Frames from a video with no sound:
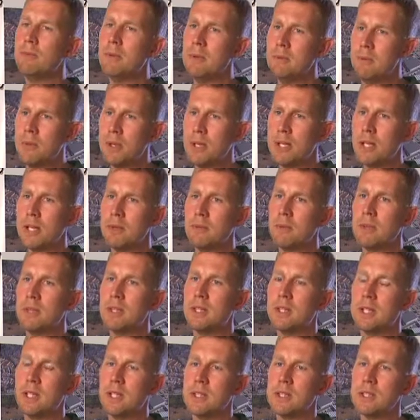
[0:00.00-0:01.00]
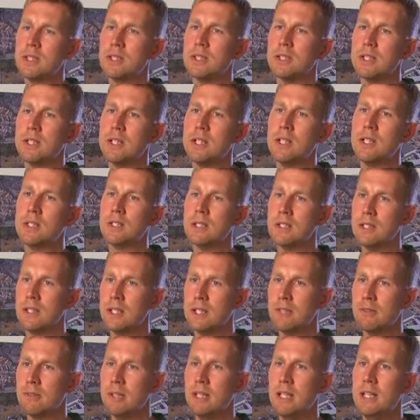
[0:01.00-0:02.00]
been working with Stuttgart on their
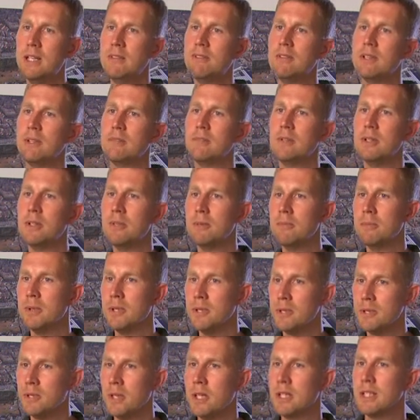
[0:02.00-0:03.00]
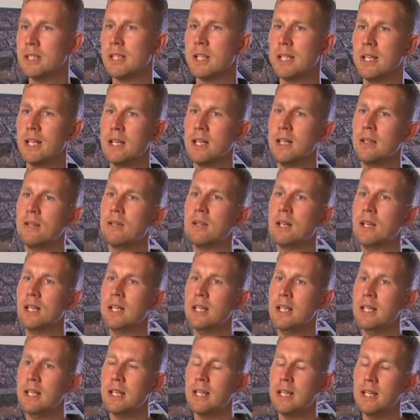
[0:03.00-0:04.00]
green living room and trying to get
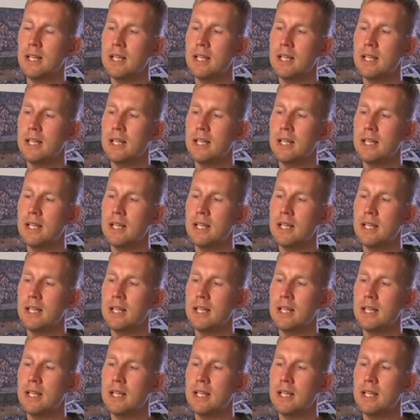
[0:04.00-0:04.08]
locally